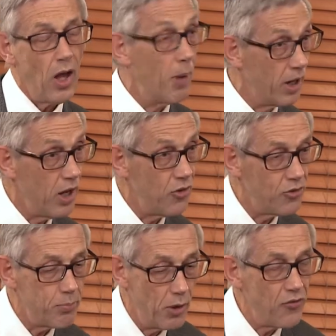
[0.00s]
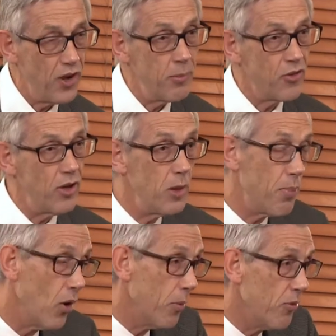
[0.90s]
Among his most famous early
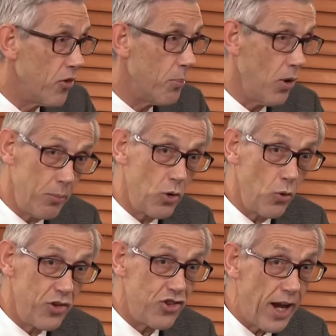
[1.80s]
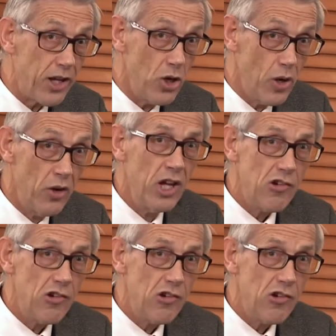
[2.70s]
poems is a poem called The Jaguar,